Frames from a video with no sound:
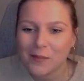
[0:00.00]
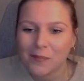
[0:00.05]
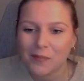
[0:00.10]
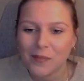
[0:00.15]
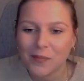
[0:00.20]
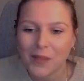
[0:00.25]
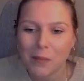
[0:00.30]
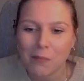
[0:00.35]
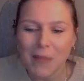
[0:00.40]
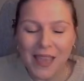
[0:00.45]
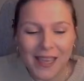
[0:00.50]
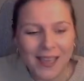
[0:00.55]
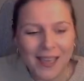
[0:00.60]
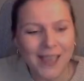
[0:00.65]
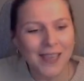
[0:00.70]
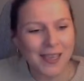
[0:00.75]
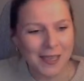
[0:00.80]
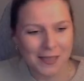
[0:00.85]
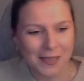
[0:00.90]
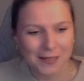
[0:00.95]
making
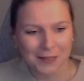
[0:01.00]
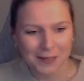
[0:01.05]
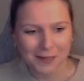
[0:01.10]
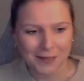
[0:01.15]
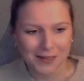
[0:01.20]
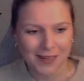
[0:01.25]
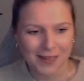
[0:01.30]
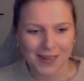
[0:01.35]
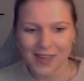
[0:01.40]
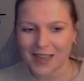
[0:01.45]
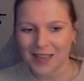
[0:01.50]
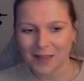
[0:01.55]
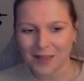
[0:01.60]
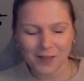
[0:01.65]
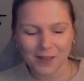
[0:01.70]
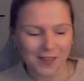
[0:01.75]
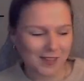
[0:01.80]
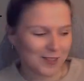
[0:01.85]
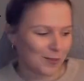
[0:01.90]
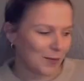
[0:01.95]
it a good night,
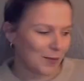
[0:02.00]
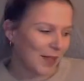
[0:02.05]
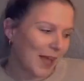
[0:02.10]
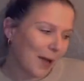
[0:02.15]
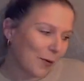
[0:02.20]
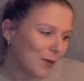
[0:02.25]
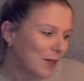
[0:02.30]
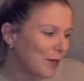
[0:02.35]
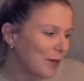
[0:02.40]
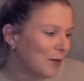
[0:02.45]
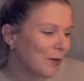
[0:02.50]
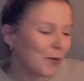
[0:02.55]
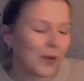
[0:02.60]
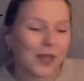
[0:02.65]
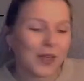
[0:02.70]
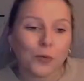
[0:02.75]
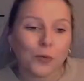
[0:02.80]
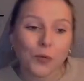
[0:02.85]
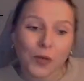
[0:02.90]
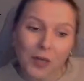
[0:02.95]
because without you,
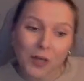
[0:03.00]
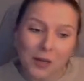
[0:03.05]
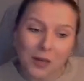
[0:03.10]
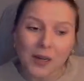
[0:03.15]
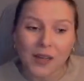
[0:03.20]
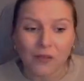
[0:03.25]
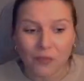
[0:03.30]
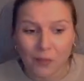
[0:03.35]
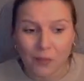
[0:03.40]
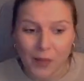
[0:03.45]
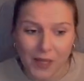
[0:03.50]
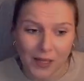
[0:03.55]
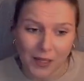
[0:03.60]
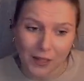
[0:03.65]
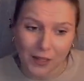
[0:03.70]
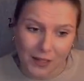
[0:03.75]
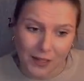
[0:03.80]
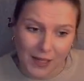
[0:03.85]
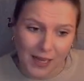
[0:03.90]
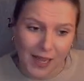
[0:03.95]
it wouldn't have been a
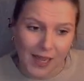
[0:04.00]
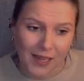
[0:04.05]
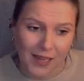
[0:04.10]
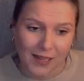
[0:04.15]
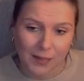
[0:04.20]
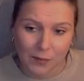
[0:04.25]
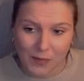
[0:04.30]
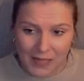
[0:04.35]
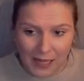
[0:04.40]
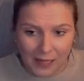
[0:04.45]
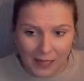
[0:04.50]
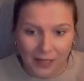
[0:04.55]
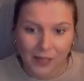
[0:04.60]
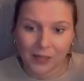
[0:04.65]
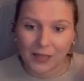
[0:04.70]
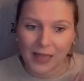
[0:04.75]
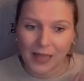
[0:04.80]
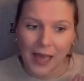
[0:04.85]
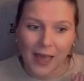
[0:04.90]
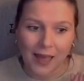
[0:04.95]
good night. I'm telling you
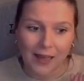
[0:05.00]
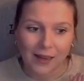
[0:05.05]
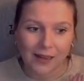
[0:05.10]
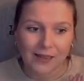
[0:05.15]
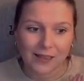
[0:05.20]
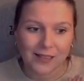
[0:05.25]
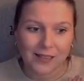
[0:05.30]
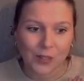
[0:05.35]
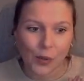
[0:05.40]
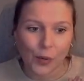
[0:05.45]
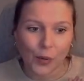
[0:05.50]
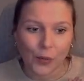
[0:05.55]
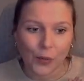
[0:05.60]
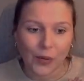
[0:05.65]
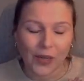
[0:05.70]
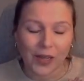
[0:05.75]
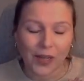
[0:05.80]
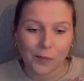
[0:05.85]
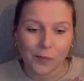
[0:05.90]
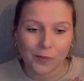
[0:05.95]
that.
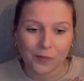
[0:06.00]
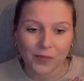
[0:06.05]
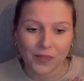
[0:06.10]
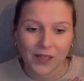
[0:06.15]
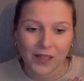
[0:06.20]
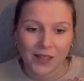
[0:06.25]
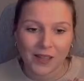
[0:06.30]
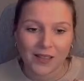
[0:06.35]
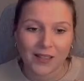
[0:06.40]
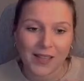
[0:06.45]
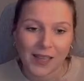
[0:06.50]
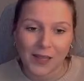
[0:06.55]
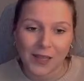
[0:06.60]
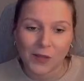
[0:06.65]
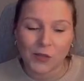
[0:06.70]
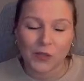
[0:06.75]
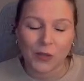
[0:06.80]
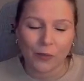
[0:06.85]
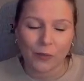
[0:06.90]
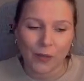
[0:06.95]
So, thank you
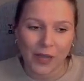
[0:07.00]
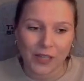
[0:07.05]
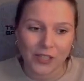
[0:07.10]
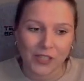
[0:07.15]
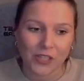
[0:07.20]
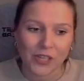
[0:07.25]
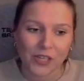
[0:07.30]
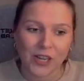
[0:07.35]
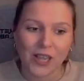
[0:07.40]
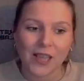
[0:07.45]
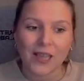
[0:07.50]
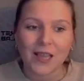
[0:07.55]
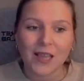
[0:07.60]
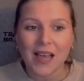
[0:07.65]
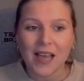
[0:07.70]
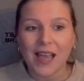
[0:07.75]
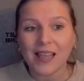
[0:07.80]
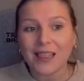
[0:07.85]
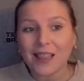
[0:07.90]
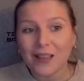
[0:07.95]
so much.
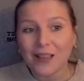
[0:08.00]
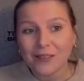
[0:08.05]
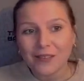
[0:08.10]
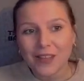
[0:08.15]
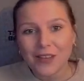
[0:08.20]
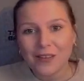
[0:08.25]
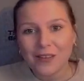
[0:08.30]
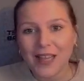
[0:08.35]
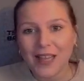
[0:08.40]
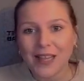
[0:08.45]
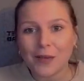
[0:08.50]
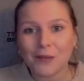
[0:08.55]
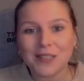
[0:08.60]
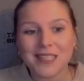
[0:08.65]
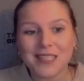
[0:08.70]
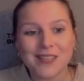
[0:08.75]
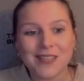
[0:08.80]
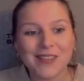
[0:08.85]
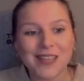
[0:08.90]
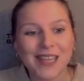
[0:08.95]
I love you, and I will
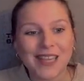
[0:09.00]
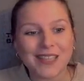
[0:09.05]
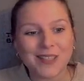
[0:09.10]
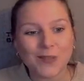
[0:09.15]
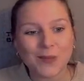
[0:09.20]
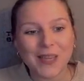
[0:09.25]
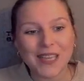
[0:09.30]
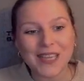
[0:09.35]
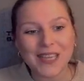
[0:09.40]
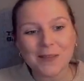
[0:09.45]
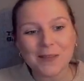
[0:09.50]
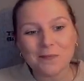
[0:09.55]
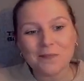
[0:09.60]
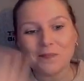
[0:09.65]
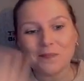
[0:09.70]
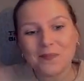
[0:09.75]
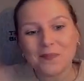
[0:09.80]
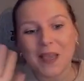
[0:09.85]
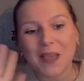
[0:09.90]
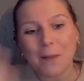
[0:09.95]
see you next week.
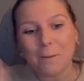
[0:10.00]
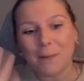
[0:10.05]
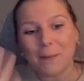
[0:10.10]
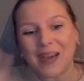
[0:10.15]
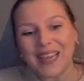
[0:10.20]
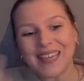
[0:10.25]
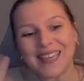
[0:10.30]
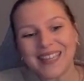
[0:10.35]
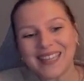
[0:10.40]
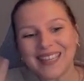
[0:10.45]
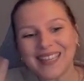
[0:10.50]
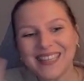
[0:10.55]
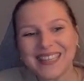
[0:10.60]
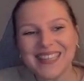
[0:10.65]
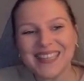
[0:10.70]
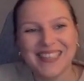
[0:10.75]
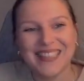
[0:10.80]
Bye!